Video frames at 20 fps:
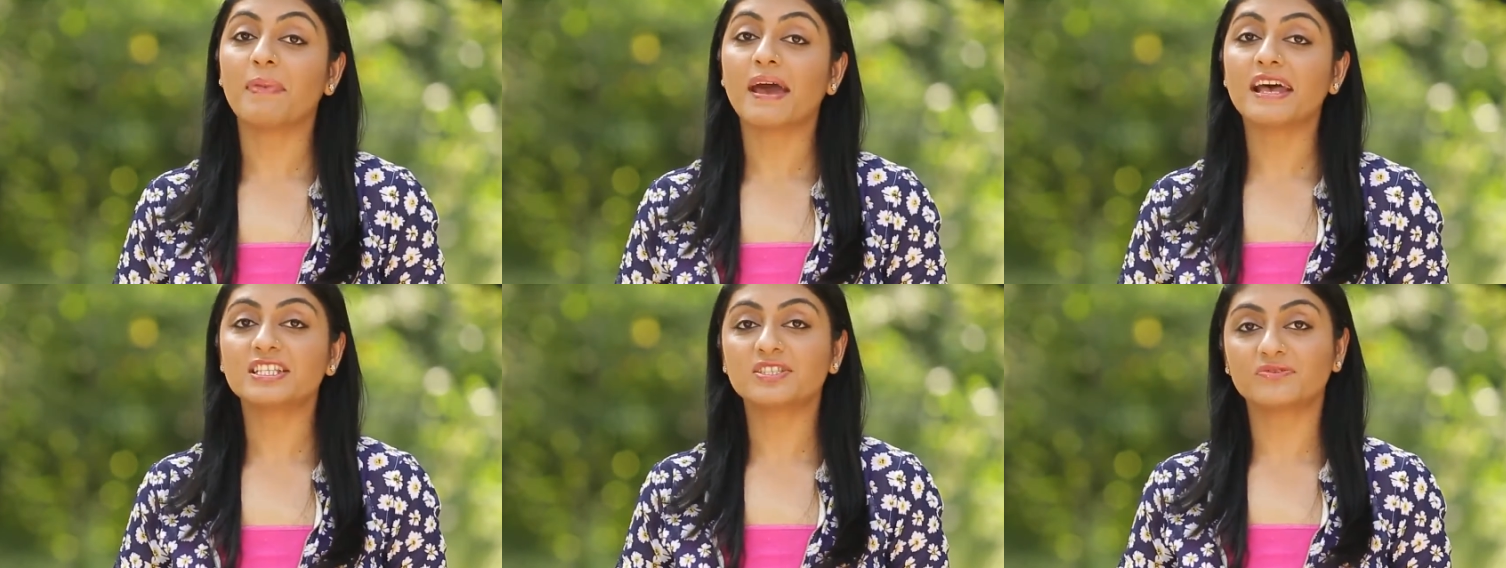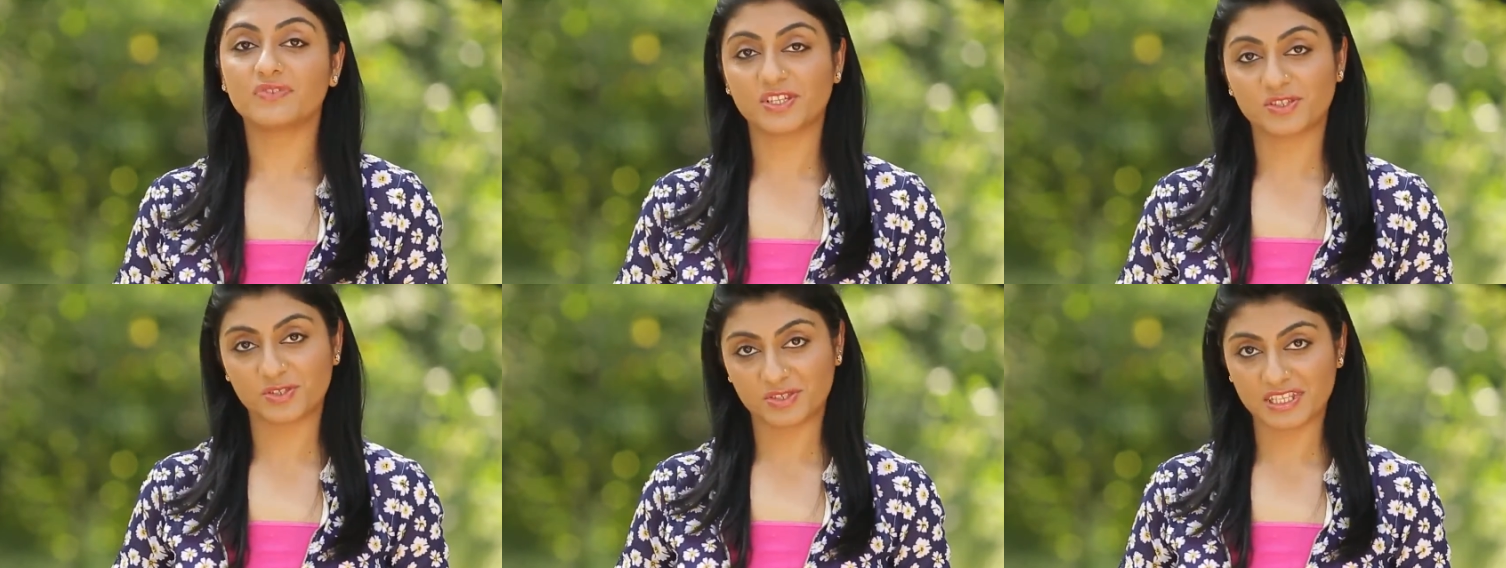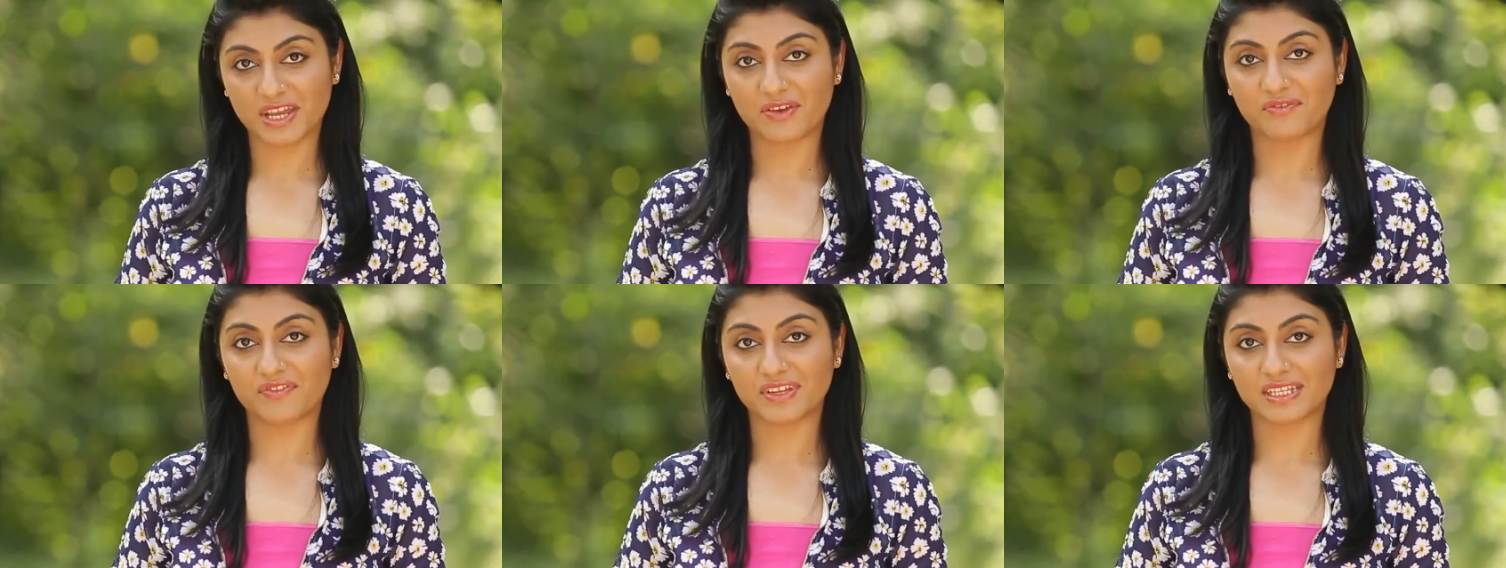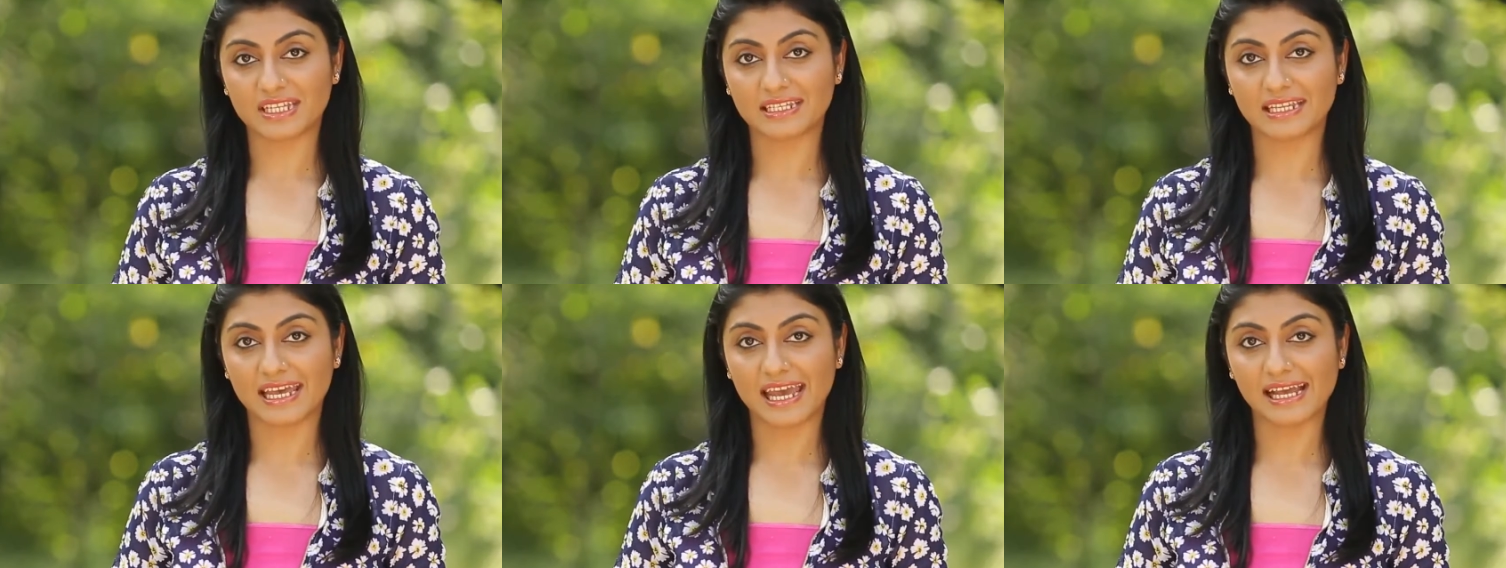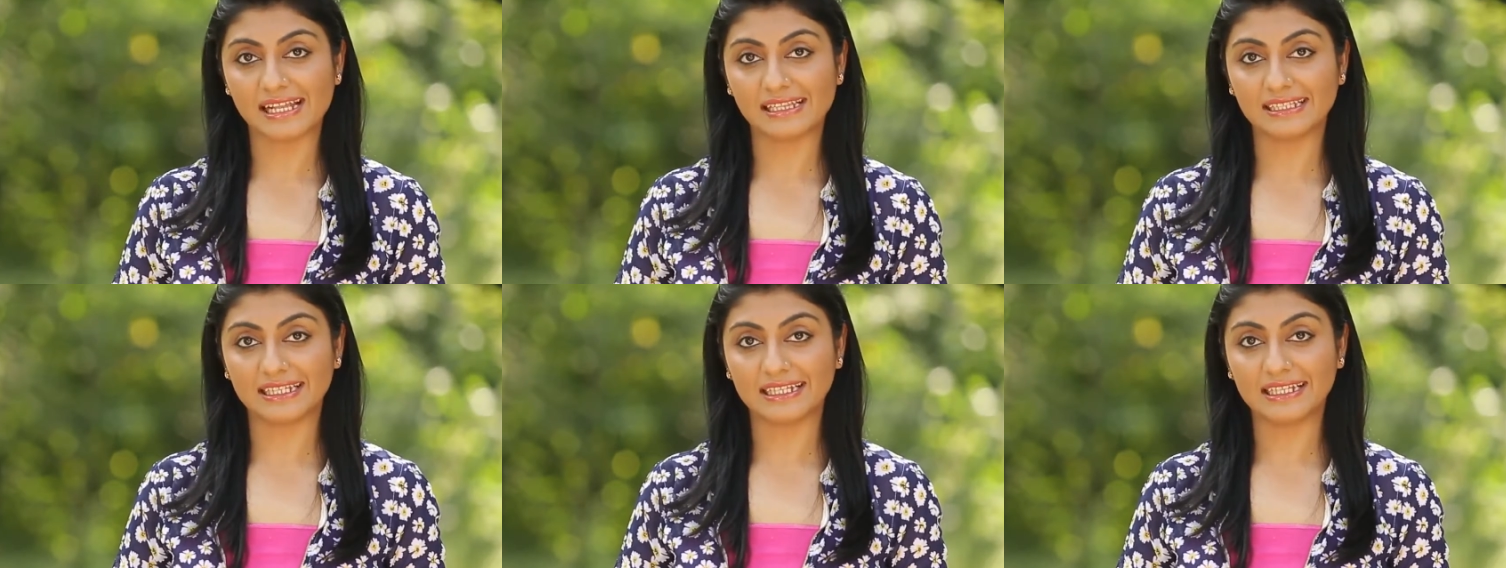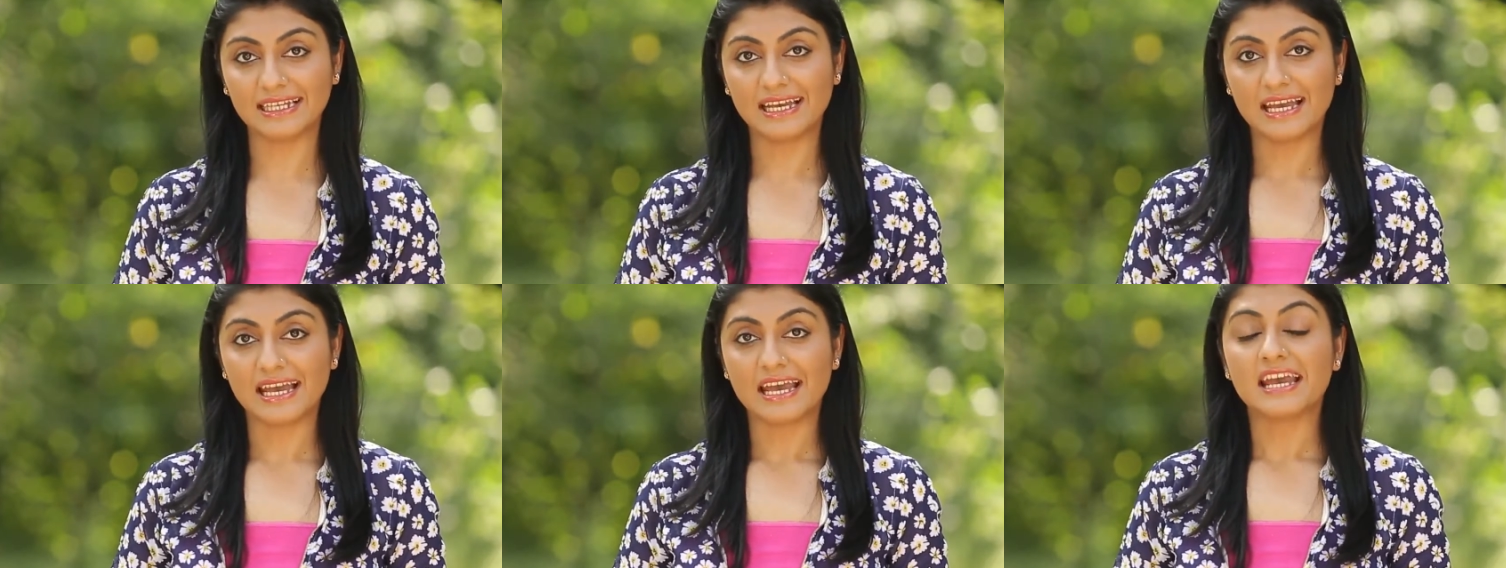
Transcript: best way to stay fit and healthy